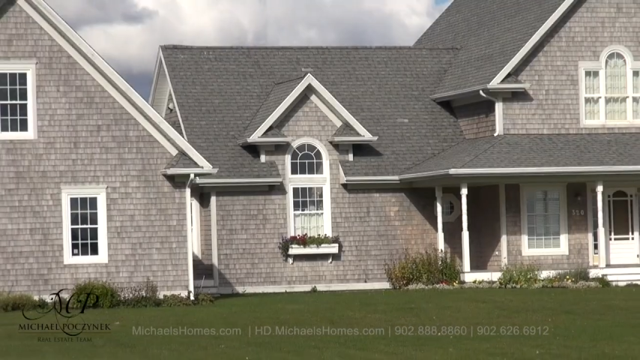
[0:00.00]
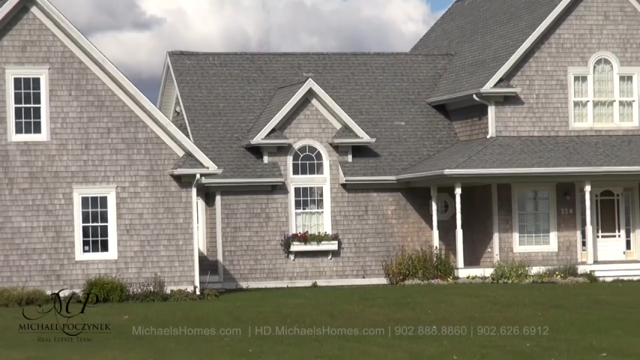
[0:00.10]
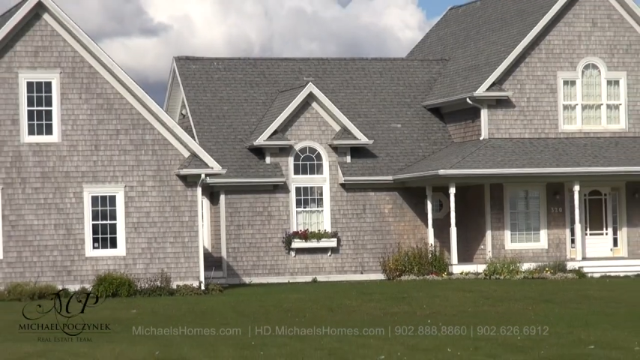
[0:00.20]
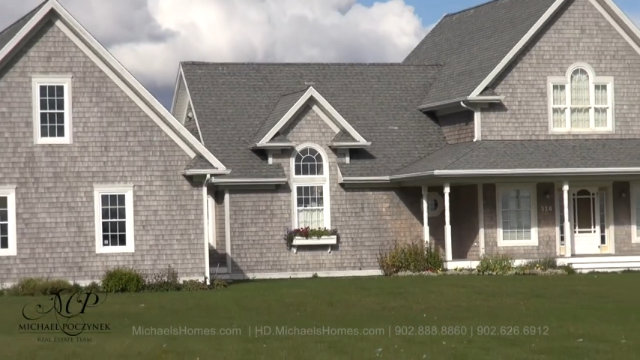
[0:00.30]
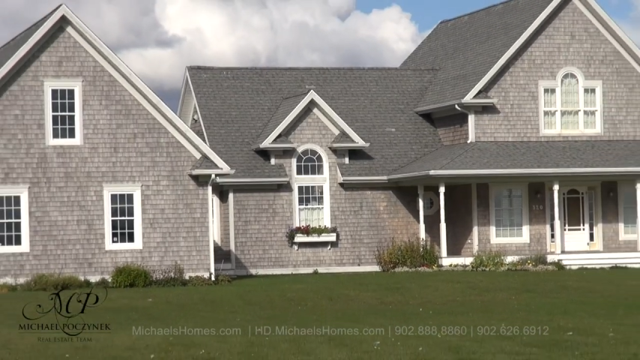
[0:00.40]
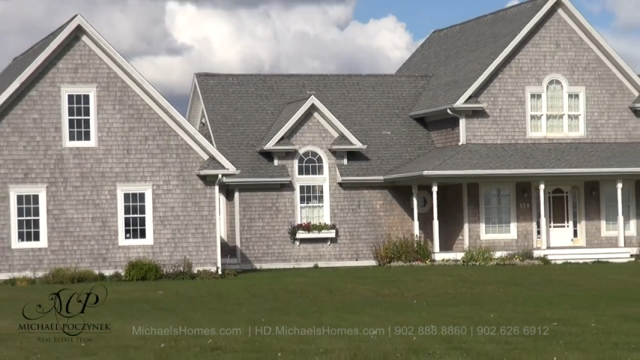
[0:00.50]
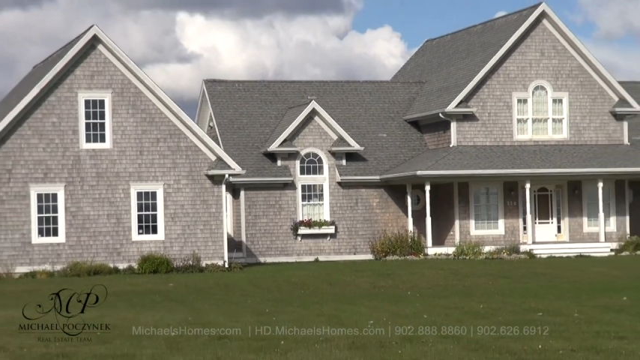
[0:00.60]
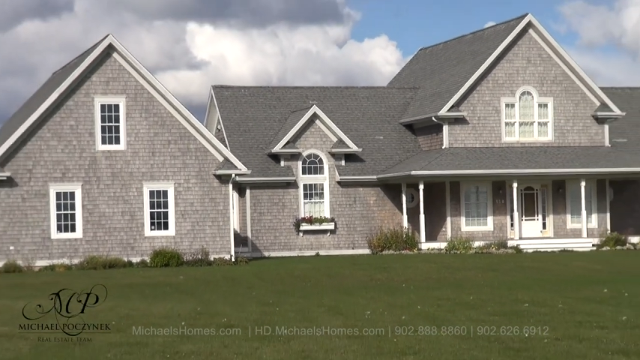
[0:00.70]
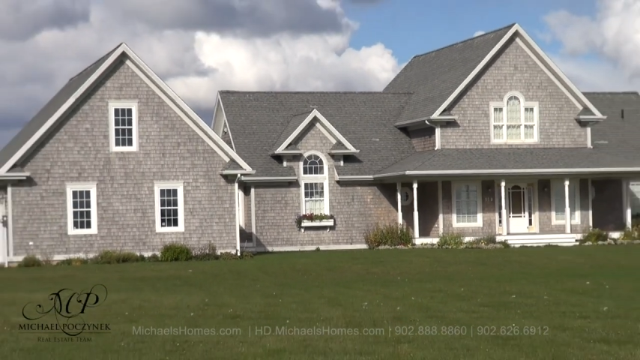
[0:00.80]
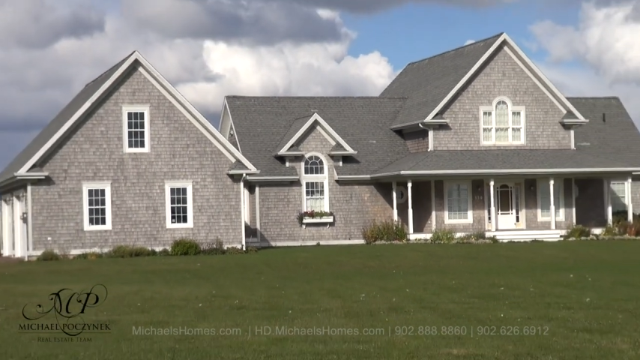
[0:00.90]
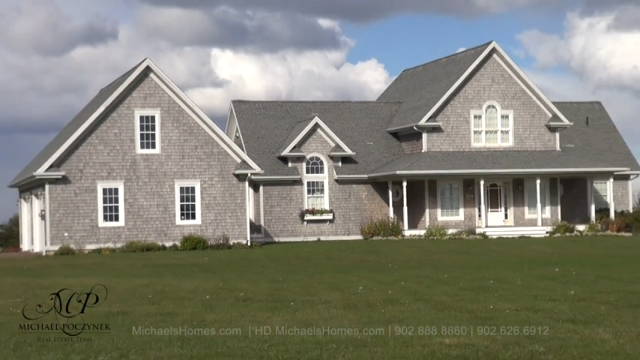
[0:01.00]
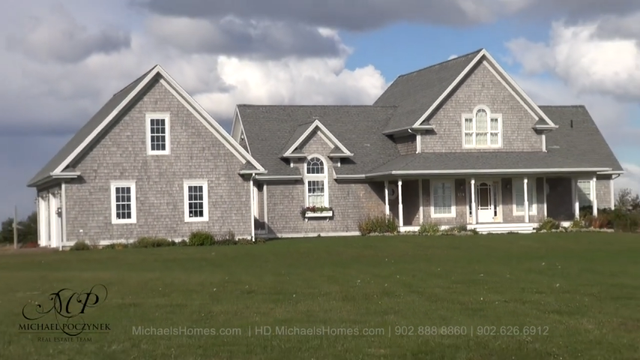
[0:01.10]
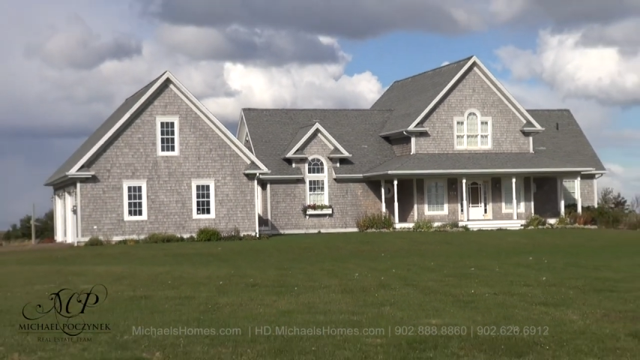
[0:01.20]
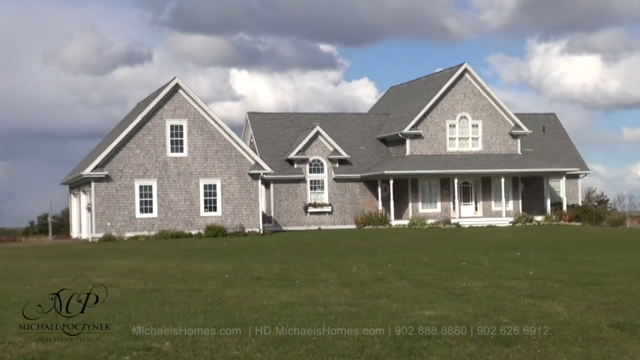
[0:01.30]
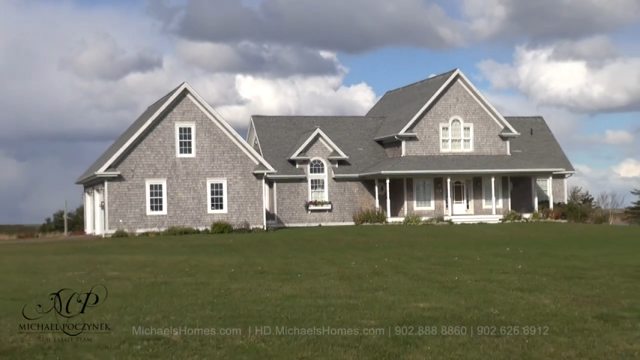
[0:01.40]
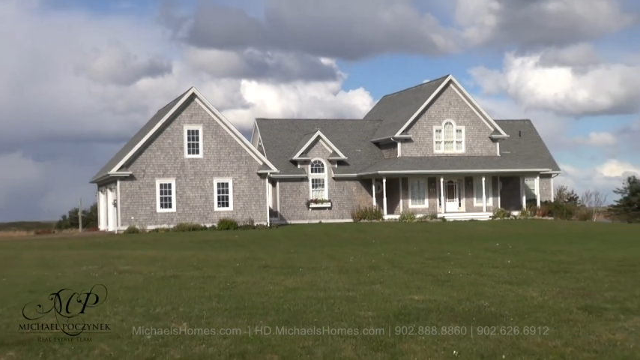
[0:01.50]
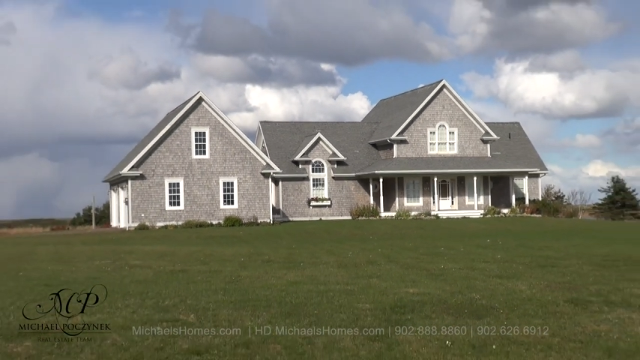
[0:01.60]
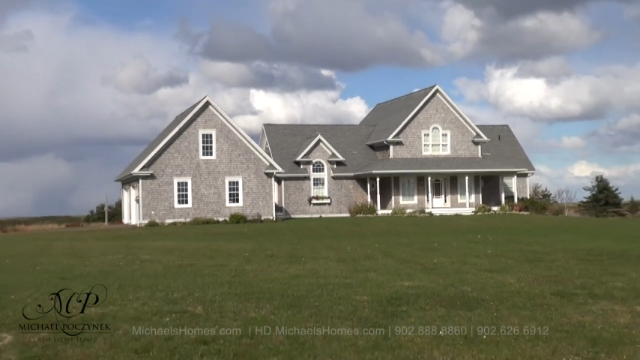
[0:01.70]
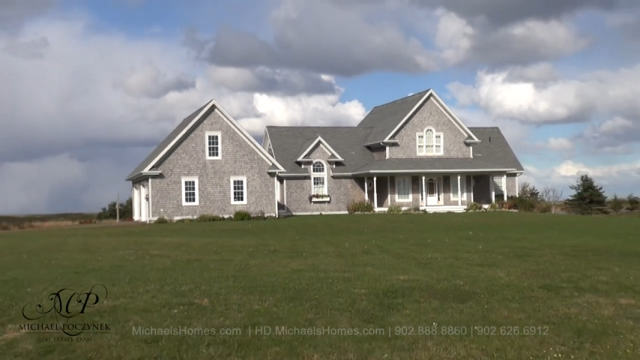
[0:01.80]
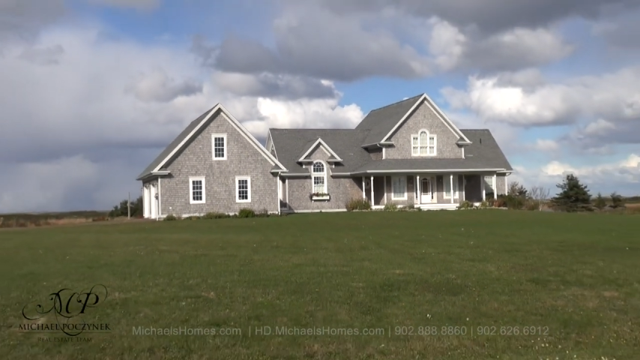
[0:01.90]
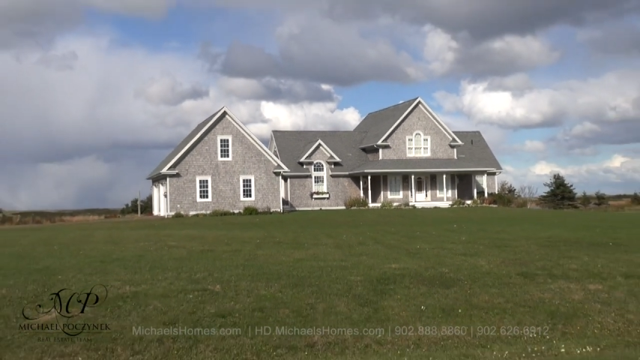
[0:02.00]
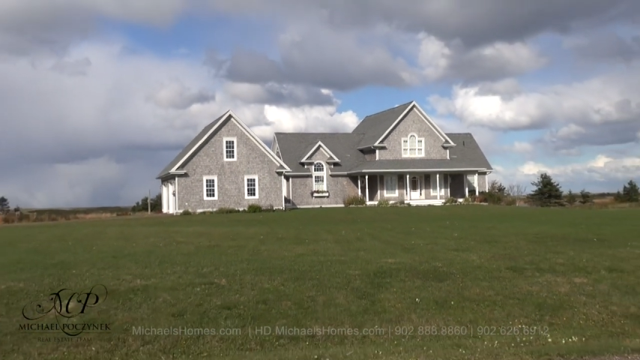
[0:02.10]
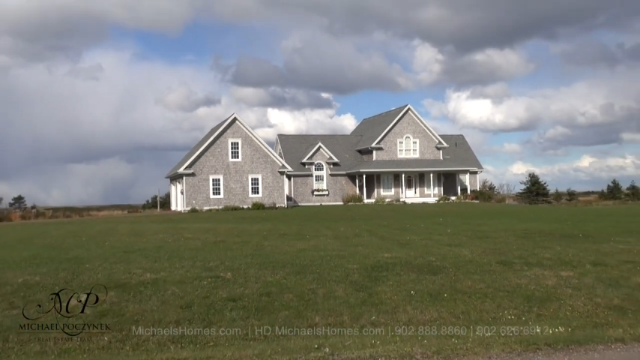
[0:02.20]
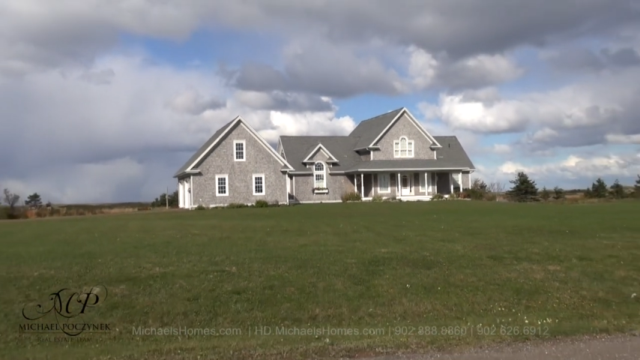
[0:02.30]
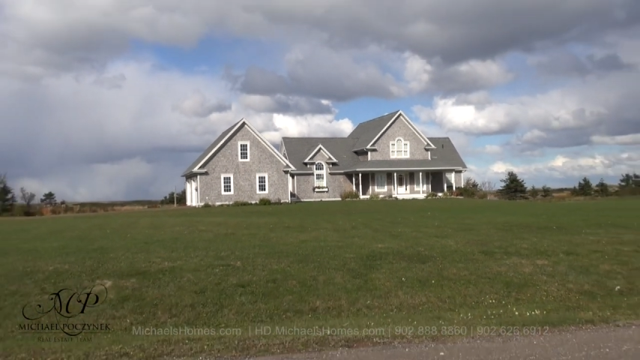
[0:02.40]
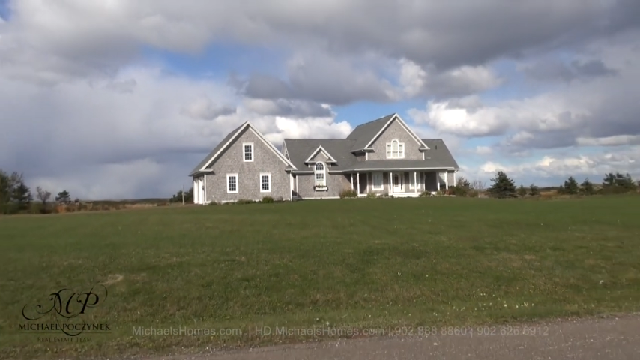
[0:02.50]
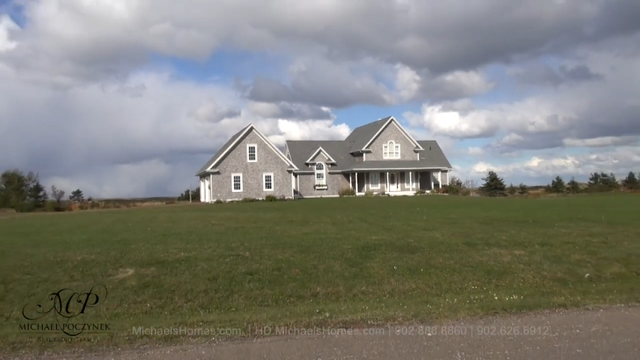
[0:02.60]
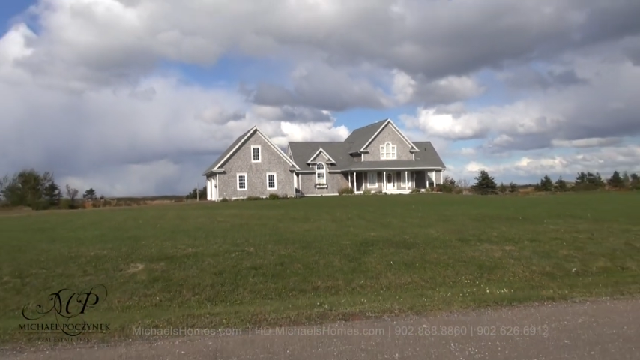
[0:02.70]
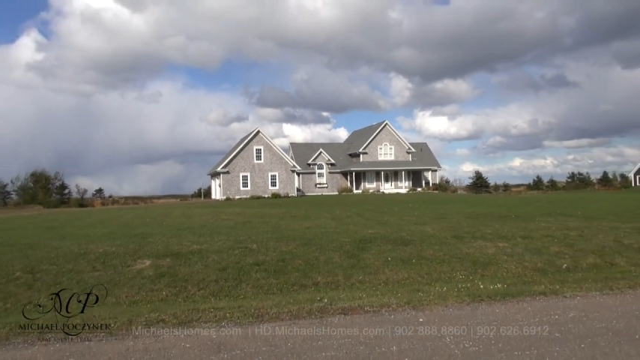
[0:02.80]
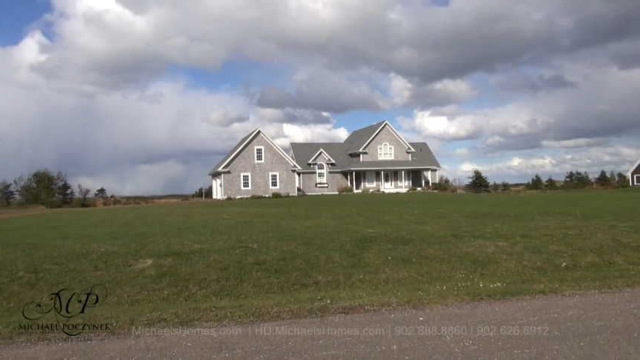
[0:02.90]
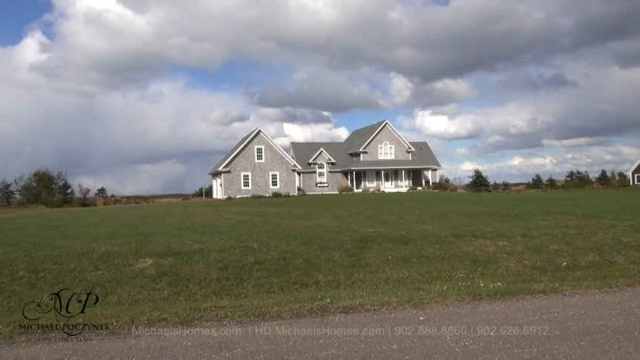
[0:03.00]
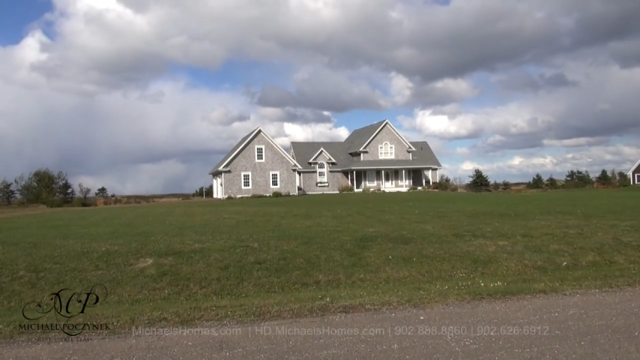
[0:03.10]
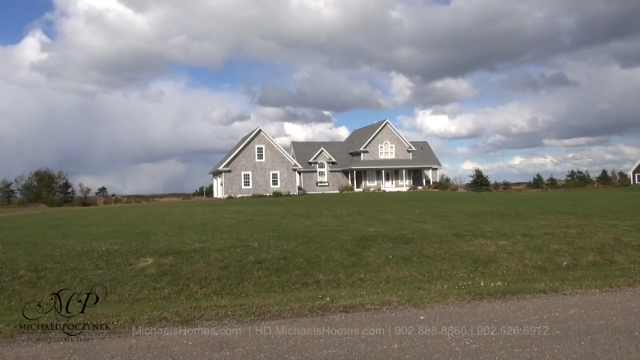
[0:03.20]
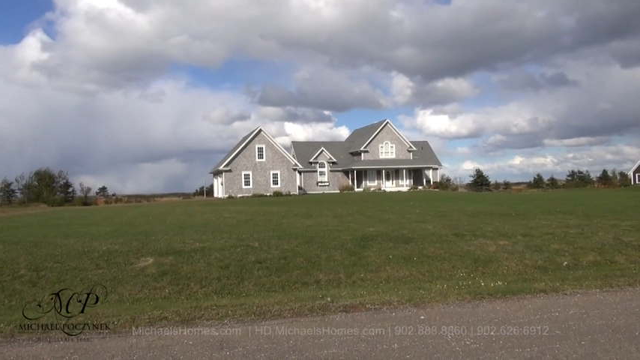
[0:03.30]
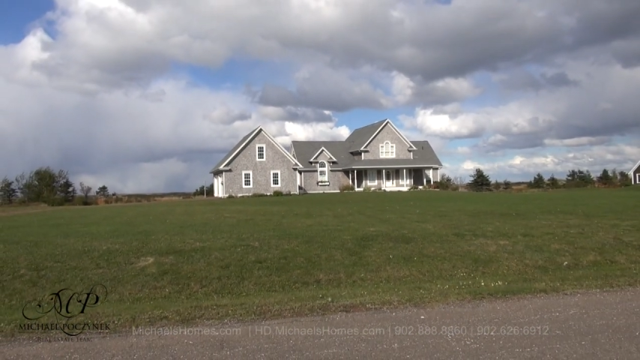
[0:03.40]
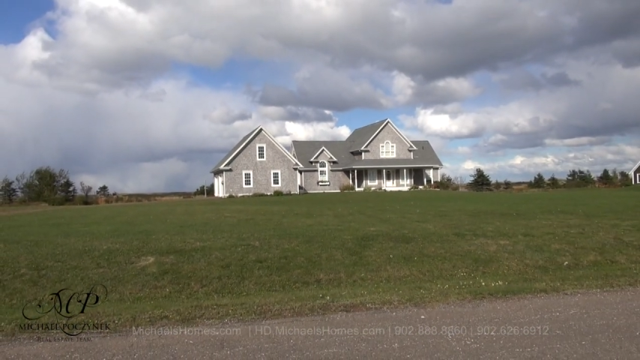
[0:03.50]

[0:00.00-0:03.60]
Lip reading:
(no speaker visible)